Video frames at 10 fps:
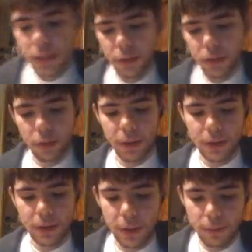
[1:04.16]
is the Kroger
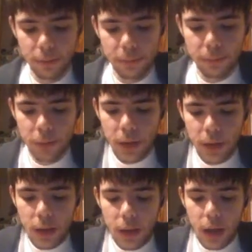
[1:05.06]
brand stuff.
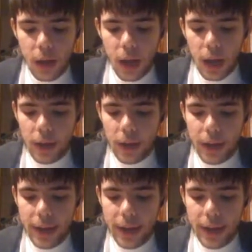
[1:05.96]
I already